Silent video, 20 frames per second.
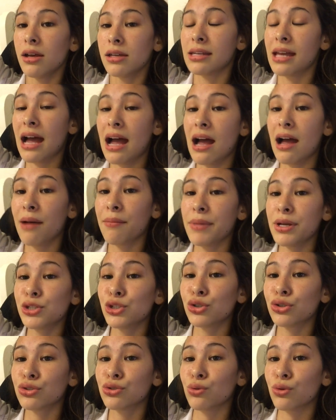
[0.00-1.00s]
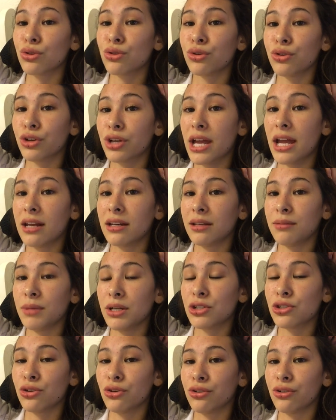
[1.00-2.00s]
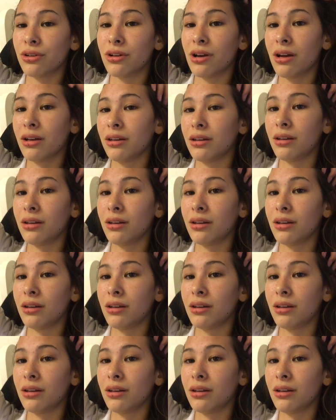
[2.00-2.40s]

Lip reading: yeah, make sure to sort through your candy. Make sure you're not